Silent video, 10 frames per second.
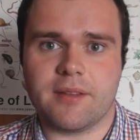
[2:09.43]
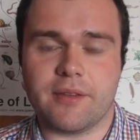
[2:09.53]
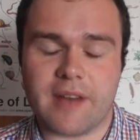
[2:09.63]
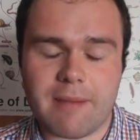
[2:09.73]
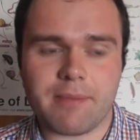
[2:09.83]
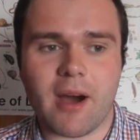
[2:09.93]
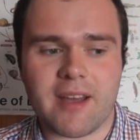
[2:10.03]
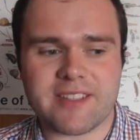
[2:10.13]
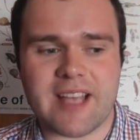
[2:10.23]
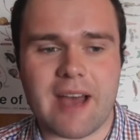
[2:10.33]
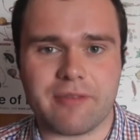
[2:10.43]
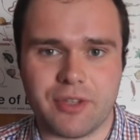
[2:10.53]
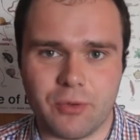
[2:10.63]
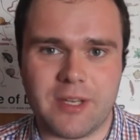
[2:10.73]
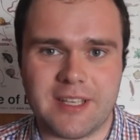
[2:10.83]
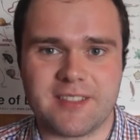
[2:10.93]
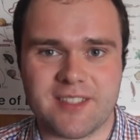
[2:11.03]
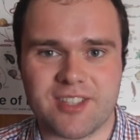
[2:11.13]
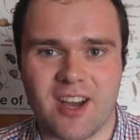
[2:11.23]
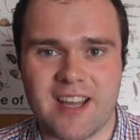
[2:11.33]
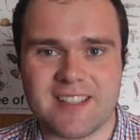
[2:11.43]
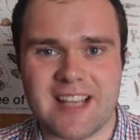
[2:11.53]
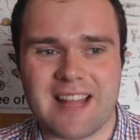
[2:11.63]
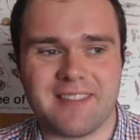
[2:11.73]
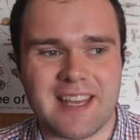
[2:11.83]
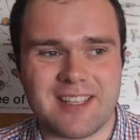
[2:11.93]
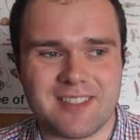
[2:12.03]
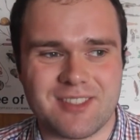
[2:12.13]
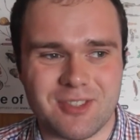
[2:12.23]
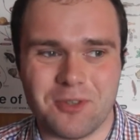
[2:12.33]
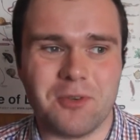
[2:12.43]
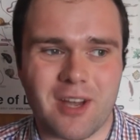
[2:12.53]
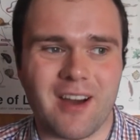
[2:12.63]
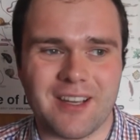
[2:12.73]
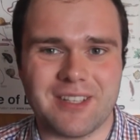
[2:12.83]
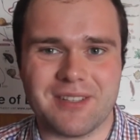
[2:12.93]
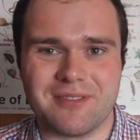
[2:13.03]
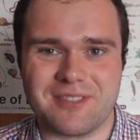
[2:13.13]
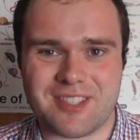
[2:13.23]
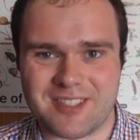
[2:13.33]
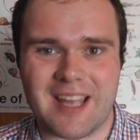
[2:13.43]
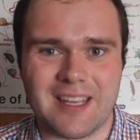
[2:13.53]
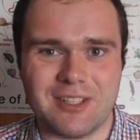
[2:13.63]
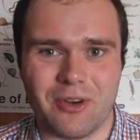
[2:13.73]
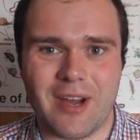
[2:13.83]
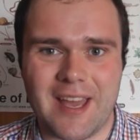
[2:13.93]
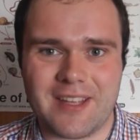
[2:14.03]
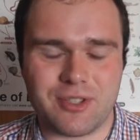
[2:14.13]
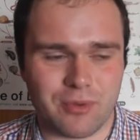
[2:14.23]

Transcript: The vampires have unique designs and they do kind of stay in your head.